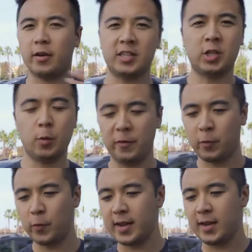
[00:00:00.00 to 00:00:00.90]
Okay, so
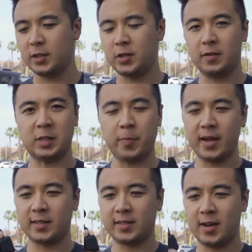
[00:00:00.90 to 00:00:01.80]
before we get into the
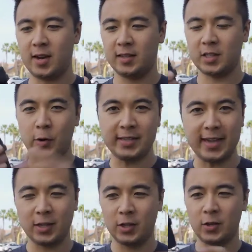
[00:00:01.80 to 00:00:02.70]
specs, let's go ahead and take a